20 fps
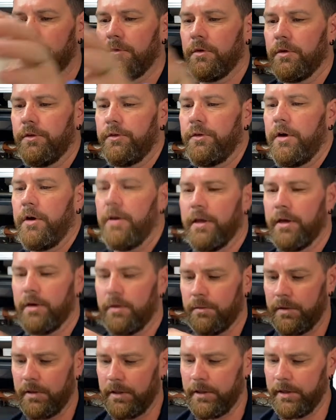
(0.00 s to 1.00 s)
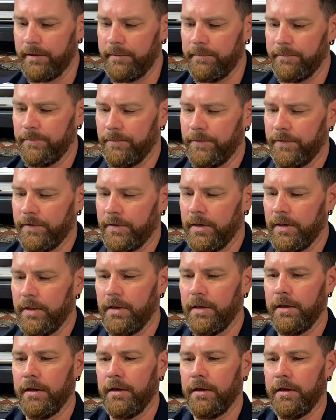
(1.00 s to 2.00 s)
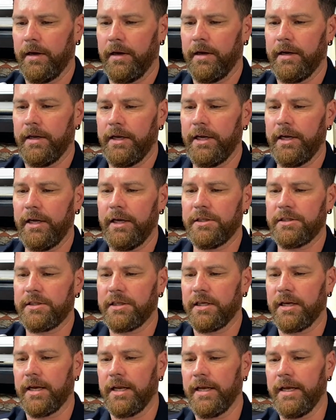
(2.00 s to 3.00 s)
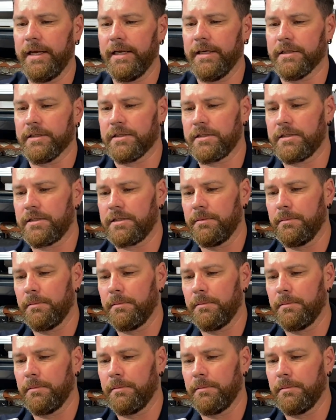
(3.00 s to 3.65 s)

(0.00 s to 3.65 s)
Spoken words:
Throw that away. And here's the lens.